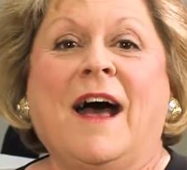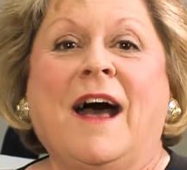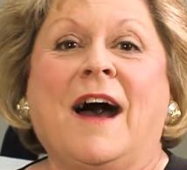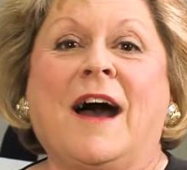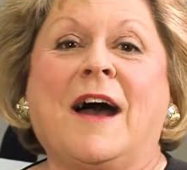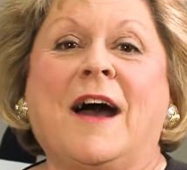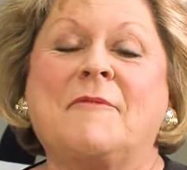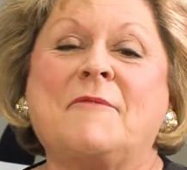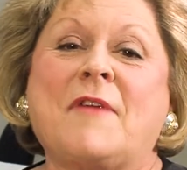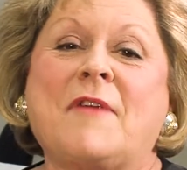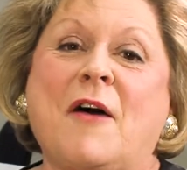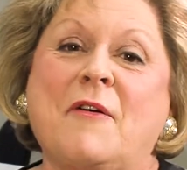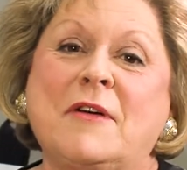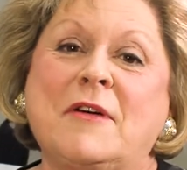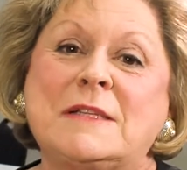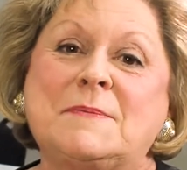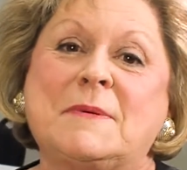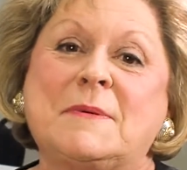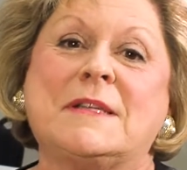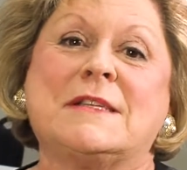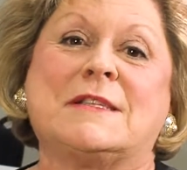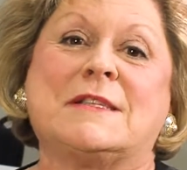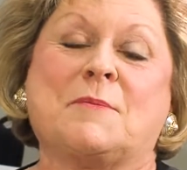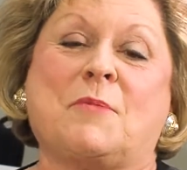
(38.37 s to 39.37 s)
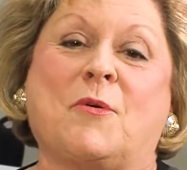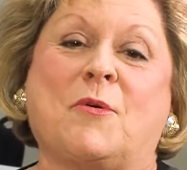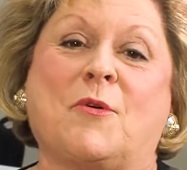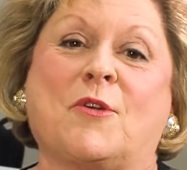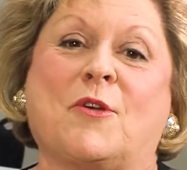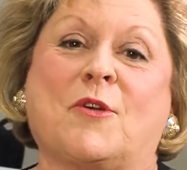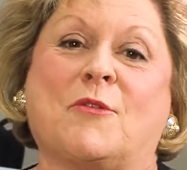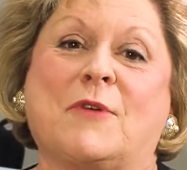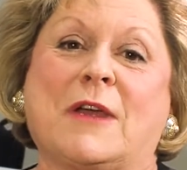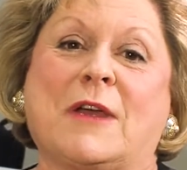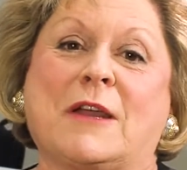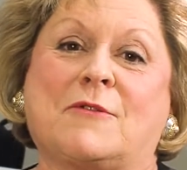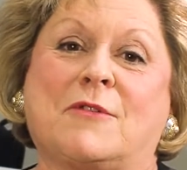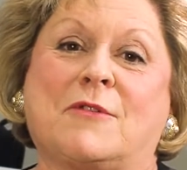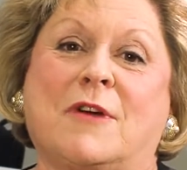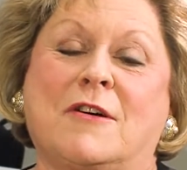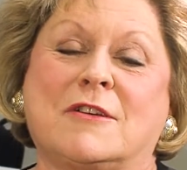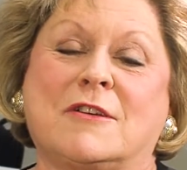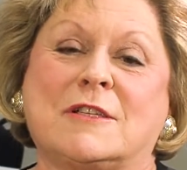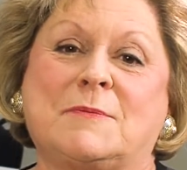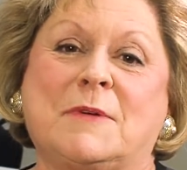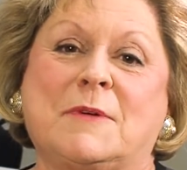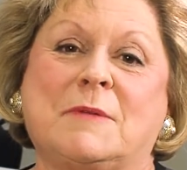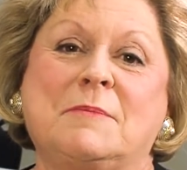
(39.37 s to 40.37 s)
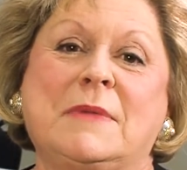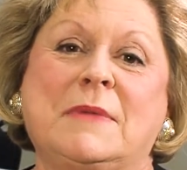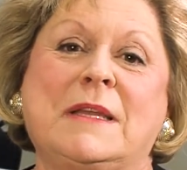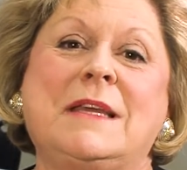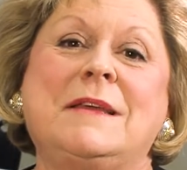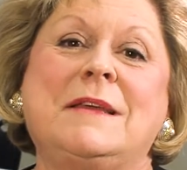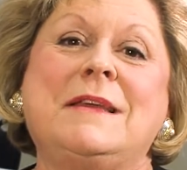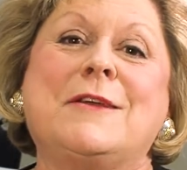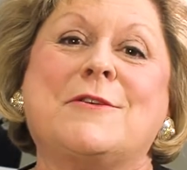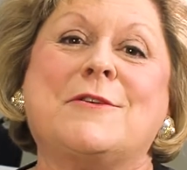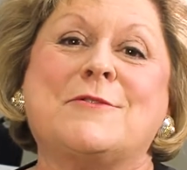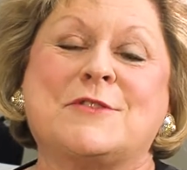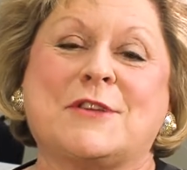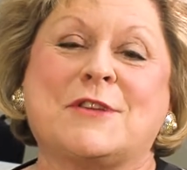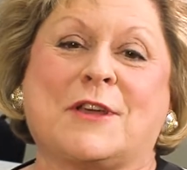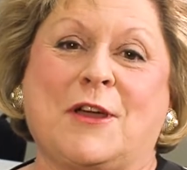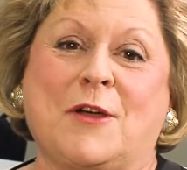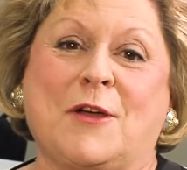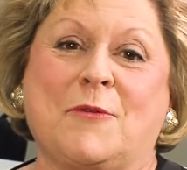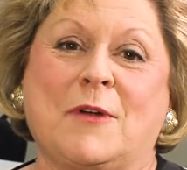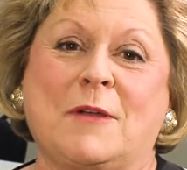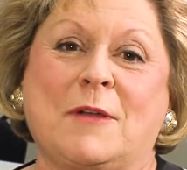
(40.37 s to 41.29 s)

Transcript: I've always been a supporter of Red Cross, but many years ago,